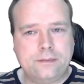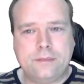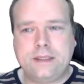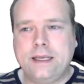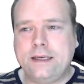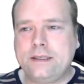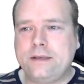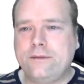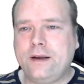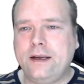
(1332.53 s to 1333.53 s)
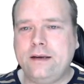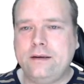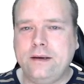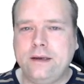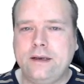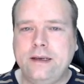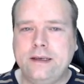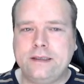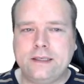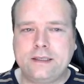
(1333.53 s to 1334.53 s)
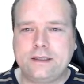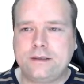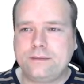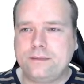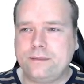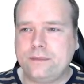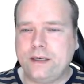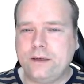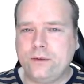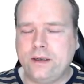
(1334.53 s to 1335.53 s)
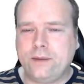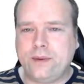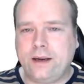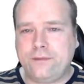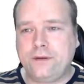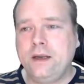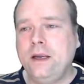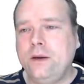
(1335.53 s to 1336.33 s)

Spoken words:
That is the file in clear text, including the path.